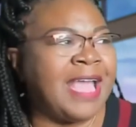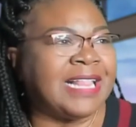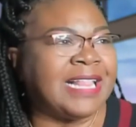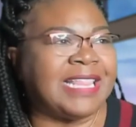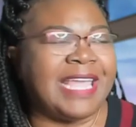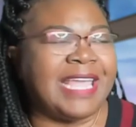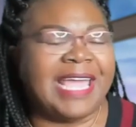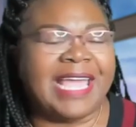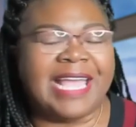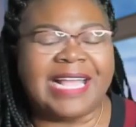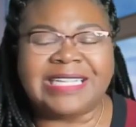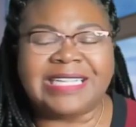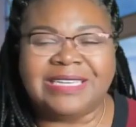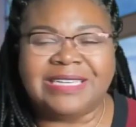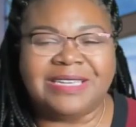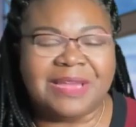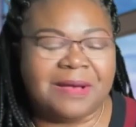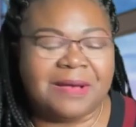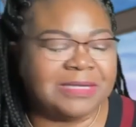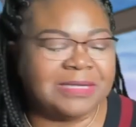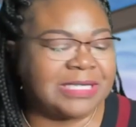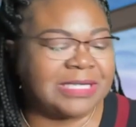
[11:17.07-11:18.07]
Then,
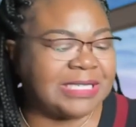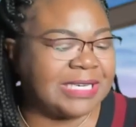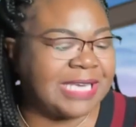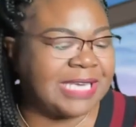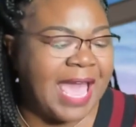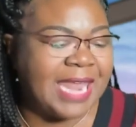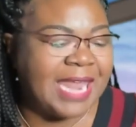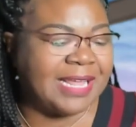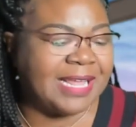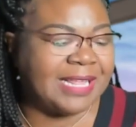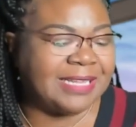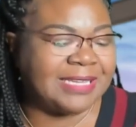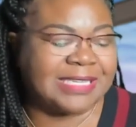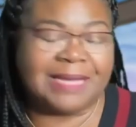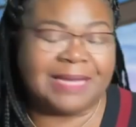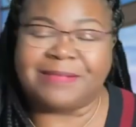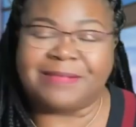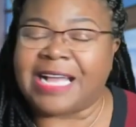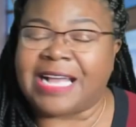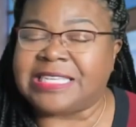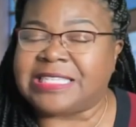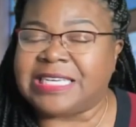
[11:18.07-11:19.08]
she kind of
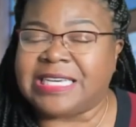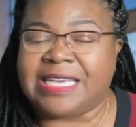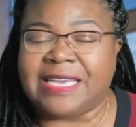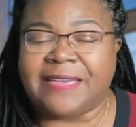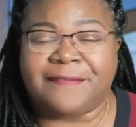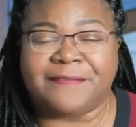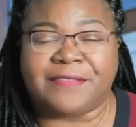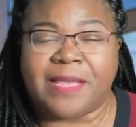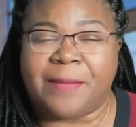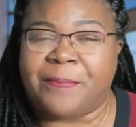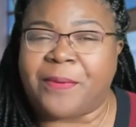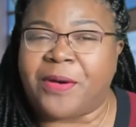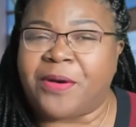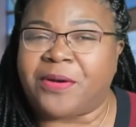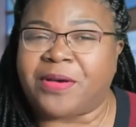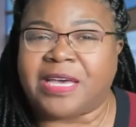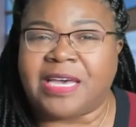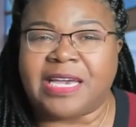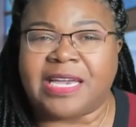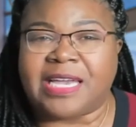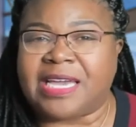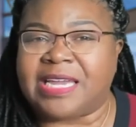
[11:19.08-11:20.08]
seems like she gives up on
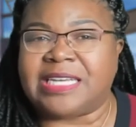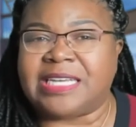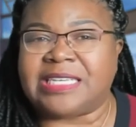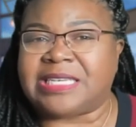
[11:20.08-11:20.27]
cooking.